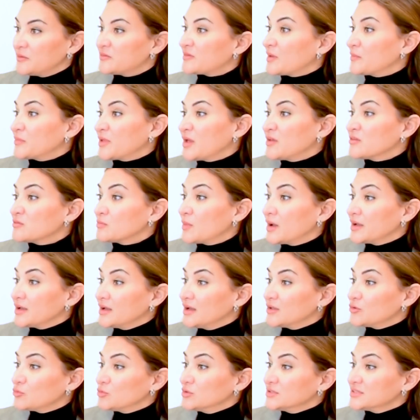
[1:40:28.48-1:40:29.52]
sometimes my
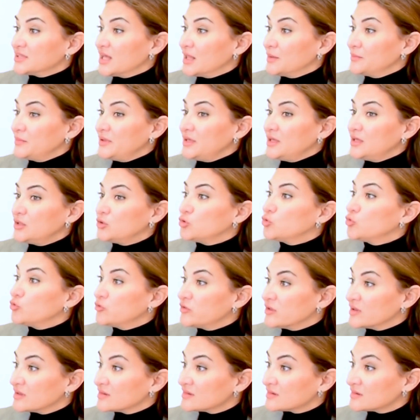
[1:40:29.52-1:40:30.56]
gut will tell me, do
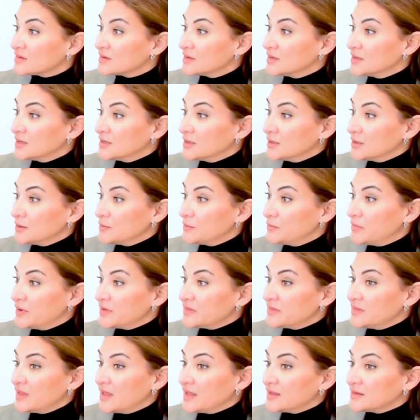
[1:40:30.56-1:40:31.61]
this.
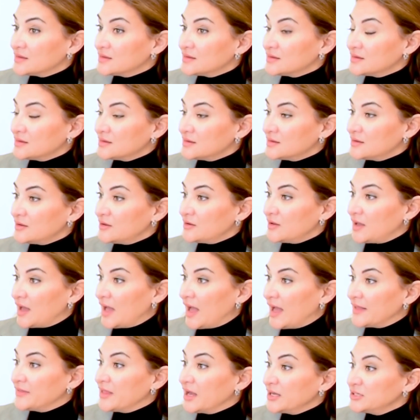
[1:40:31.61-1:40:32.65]
But then
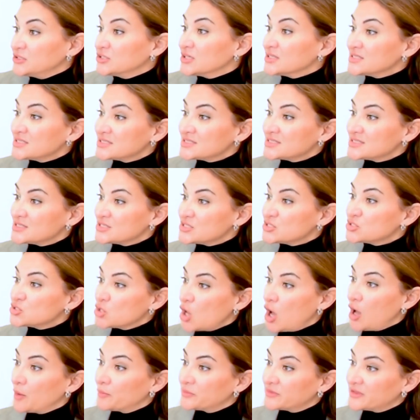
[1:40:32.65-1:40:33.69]
had I just
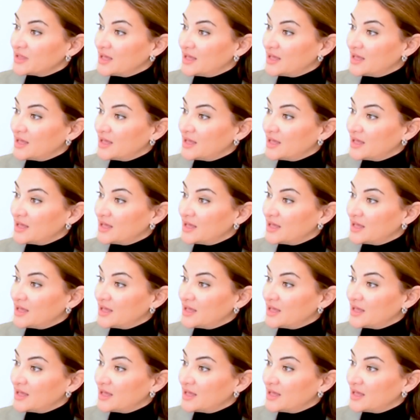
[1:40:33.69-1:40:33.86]
stopped